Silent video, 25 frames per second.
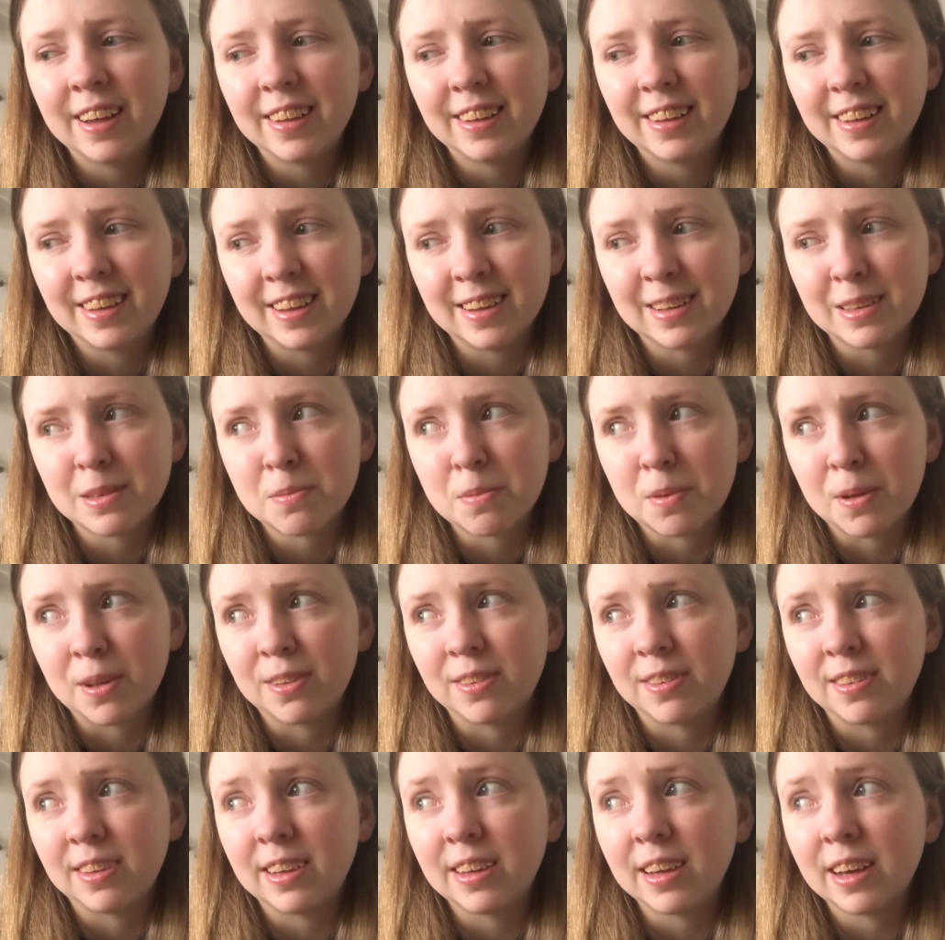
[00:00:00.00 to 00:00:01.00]
Yes,
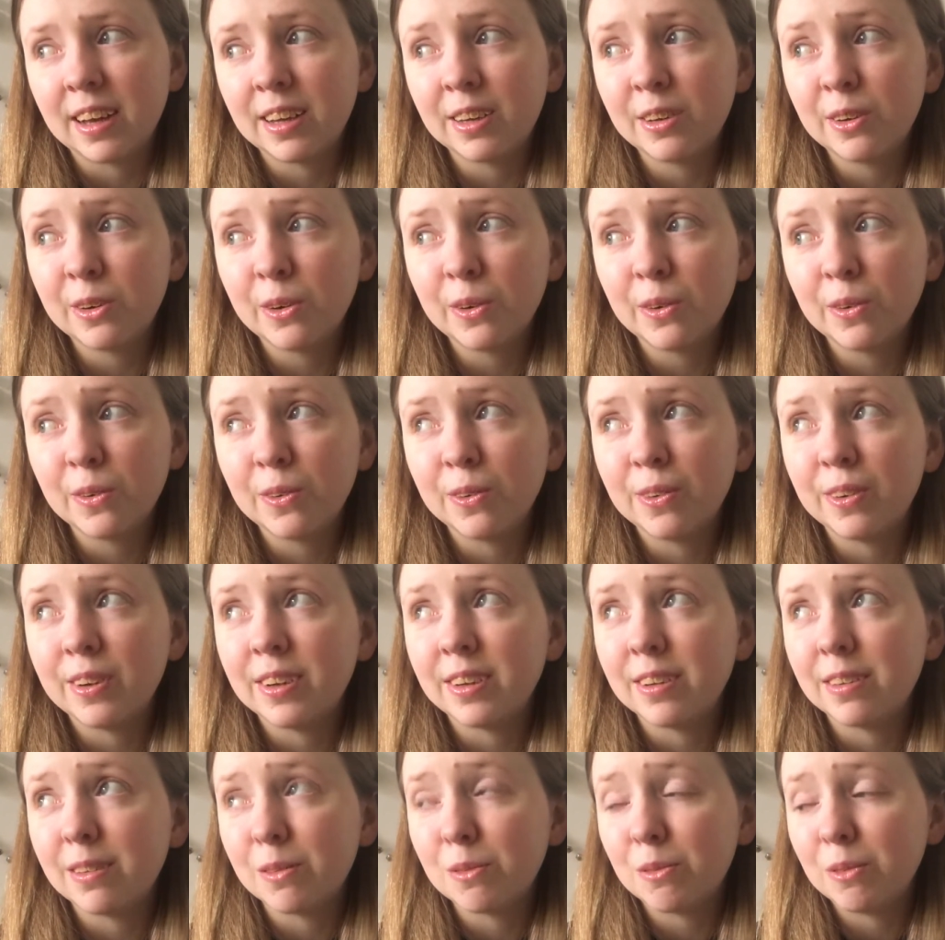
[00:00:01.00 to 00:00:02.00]
Percy, I know
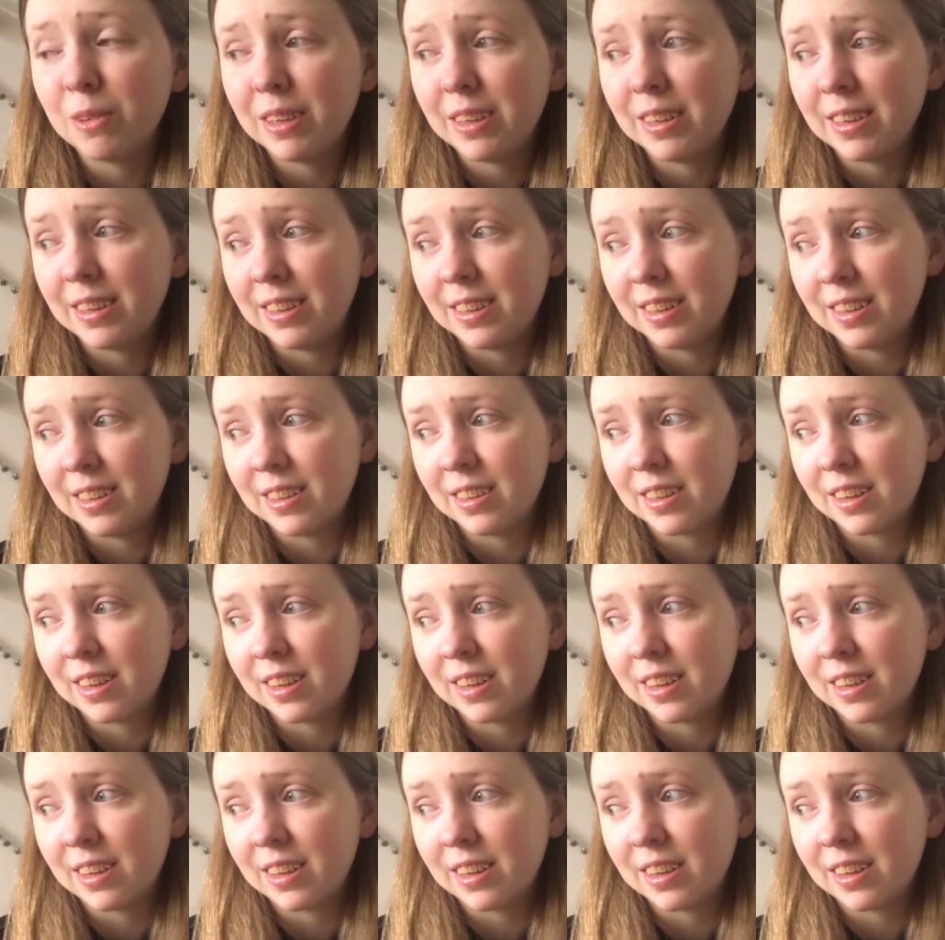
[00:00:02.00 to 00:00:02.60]
it's windy